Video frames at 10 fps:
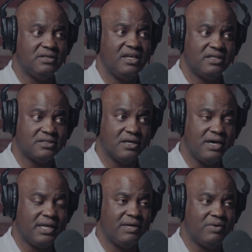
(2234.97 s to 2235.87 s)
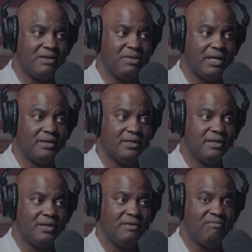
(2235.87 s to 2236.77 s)
It is ugly when men
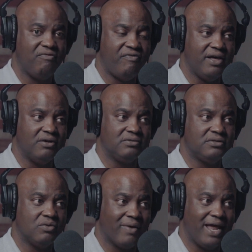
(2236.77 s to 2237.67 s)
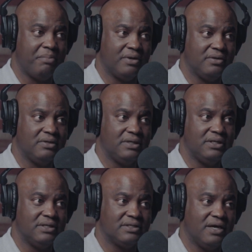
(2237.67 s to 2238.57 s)
fail to ripen. It's
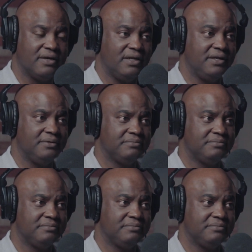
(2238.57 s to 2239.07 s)
ugly.